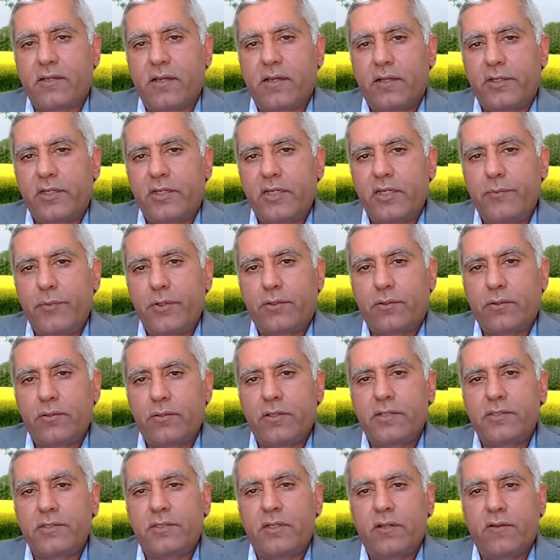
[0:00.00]
contributed to
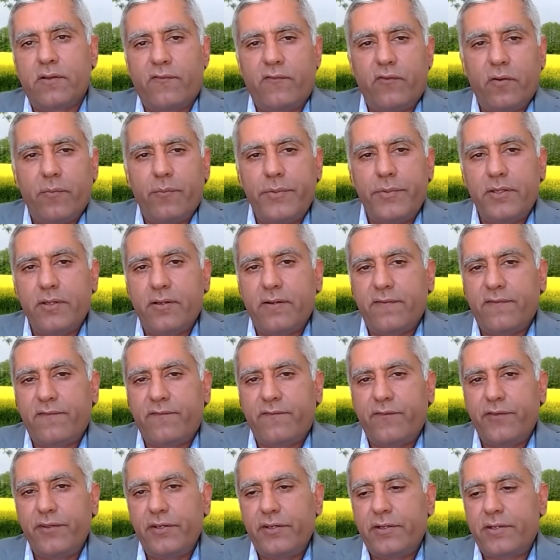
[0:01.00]
the xenophobia,
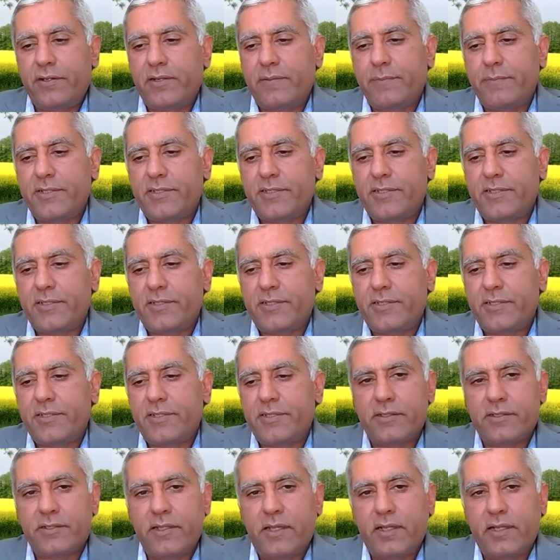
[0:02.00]
fear,
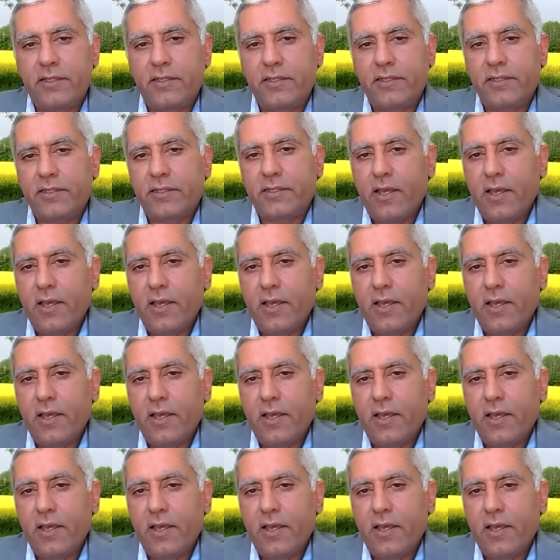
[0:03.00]
misunderstanding,